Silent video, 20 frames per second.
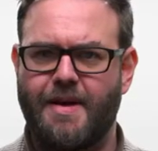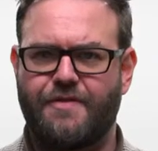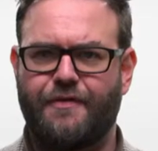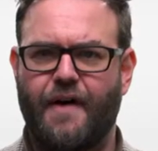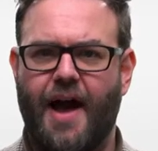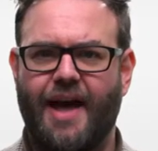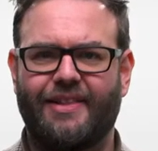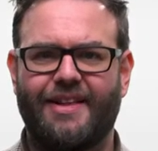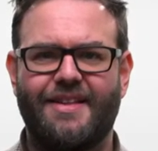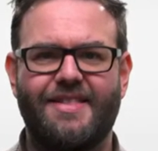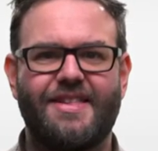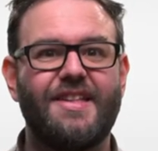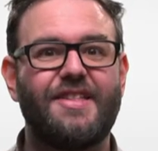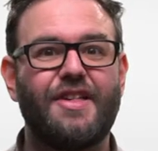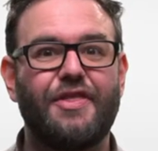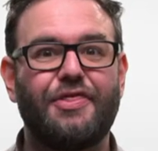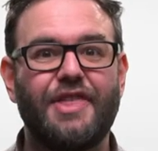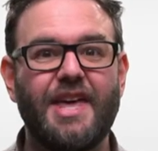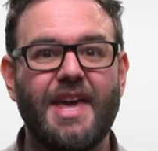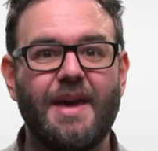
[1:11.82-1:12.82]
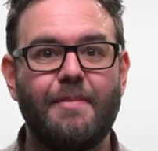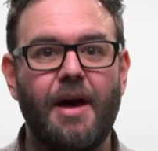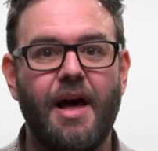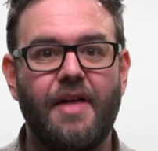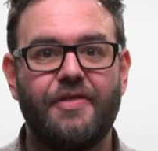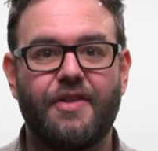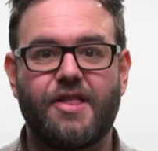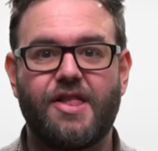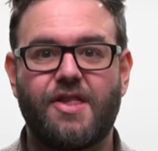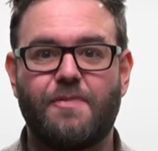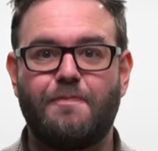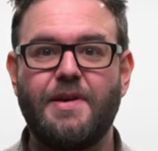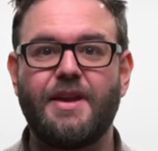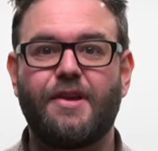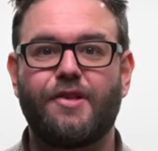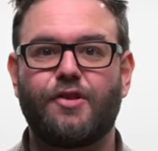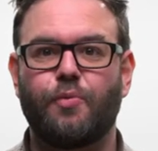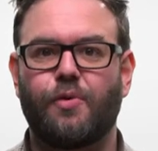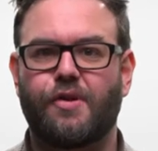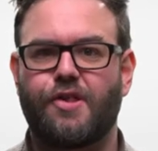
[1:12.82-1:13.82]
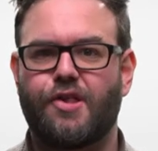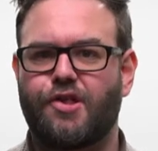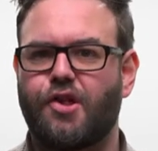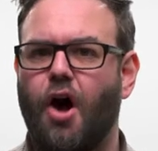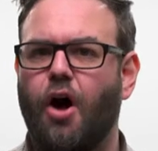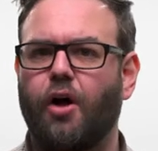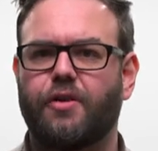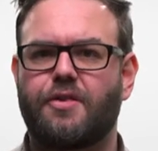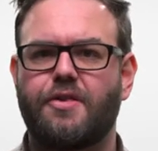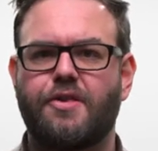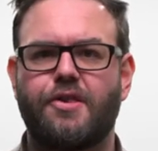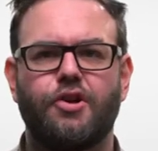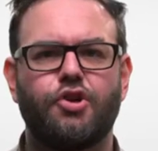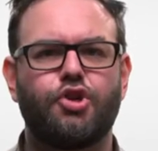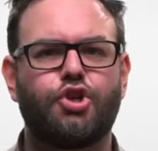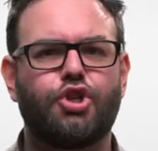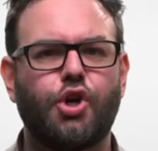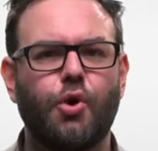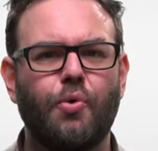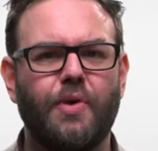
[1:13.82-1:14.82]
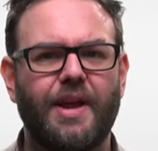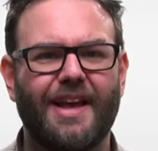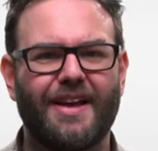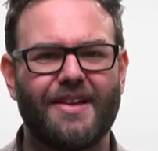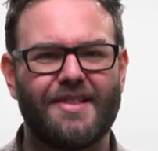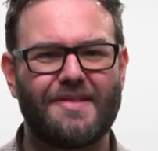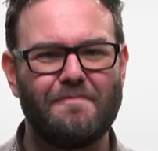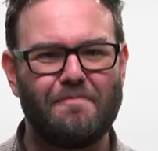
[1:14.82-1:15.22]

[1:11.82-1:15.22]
as violence is a theme that speaks to assaults, shootings,